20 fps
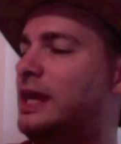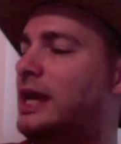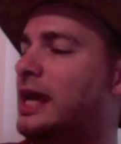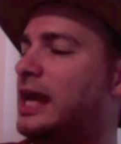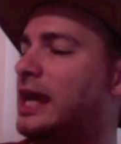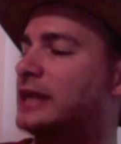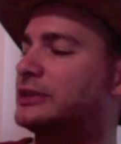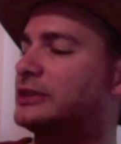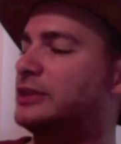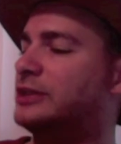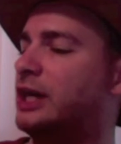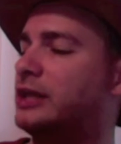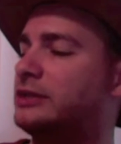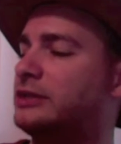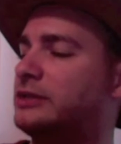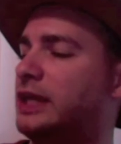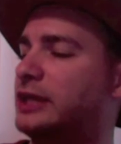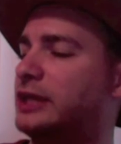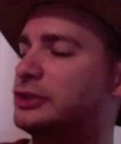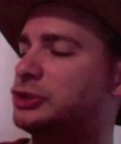It's not
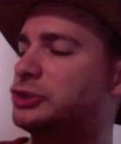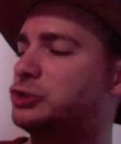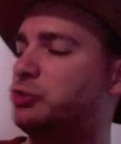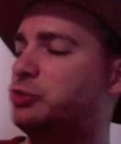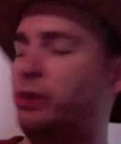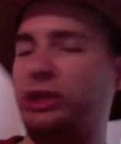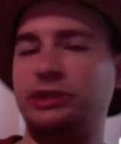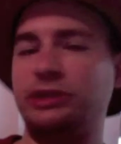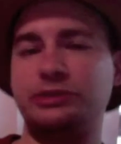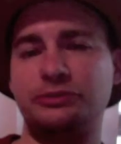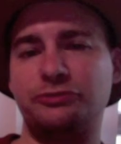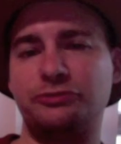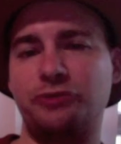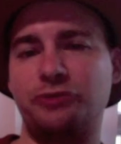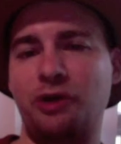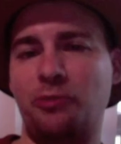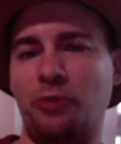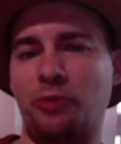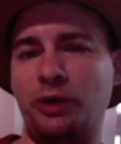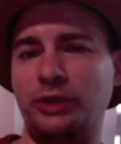as sweet as a
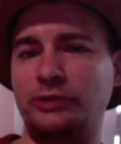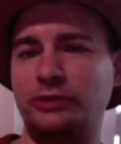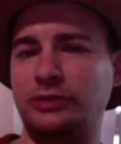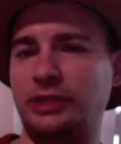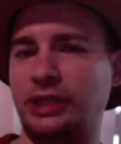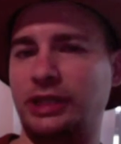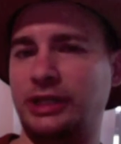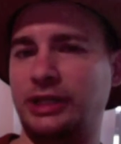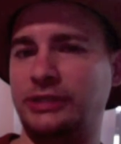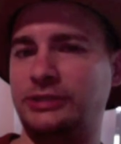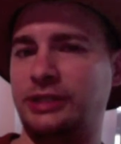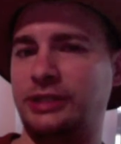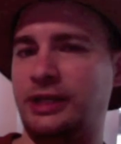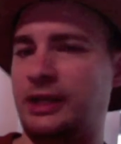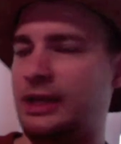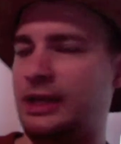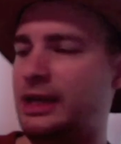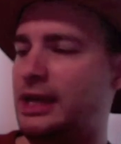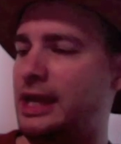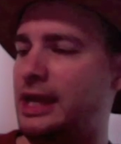Framboise usually is.
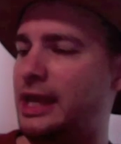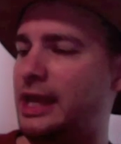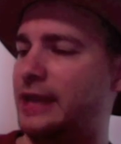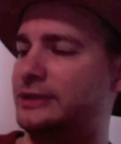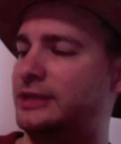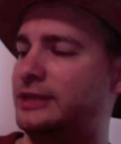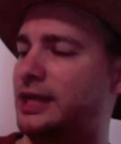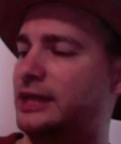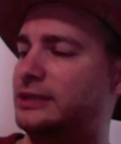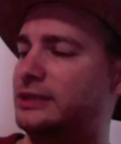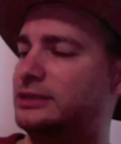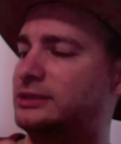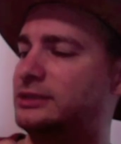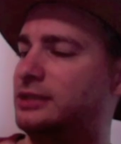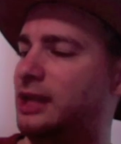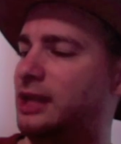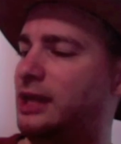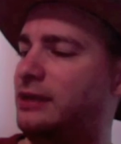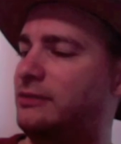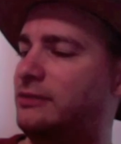It's got a
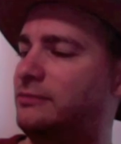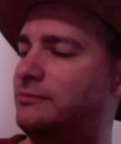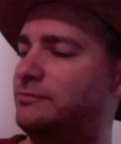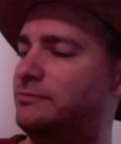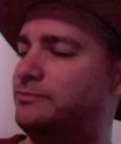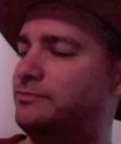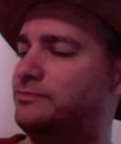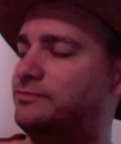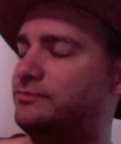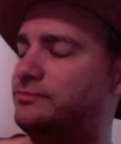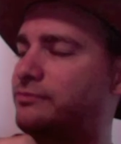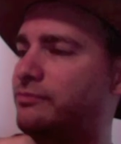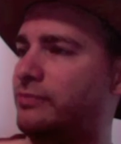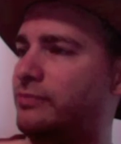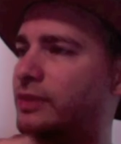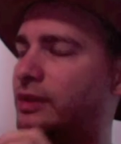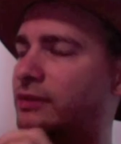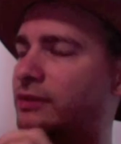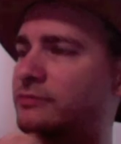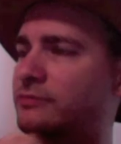slight,
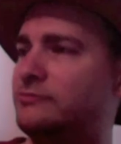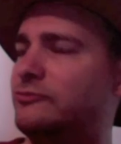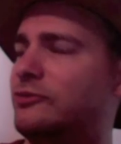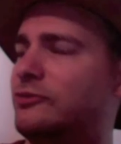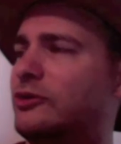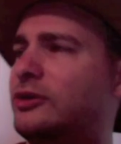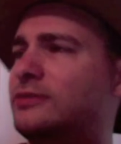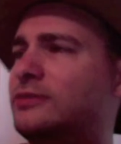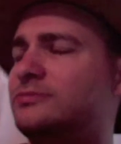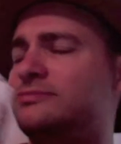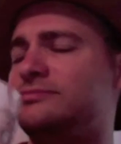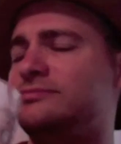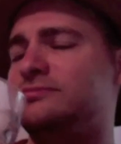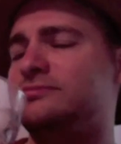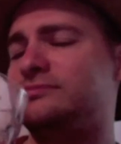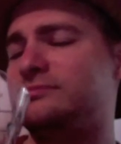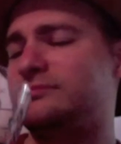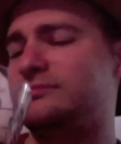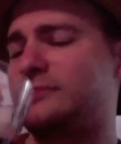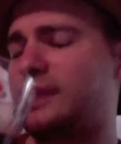how
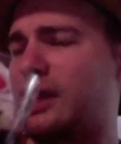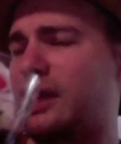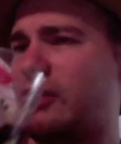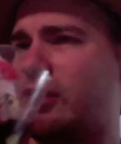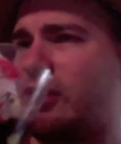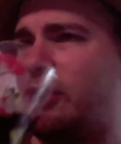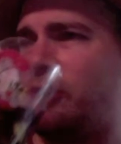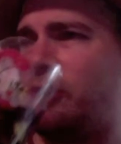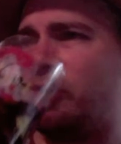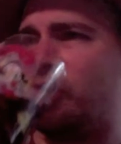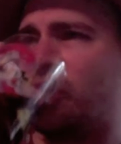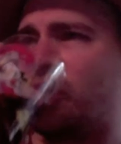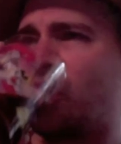can I put it?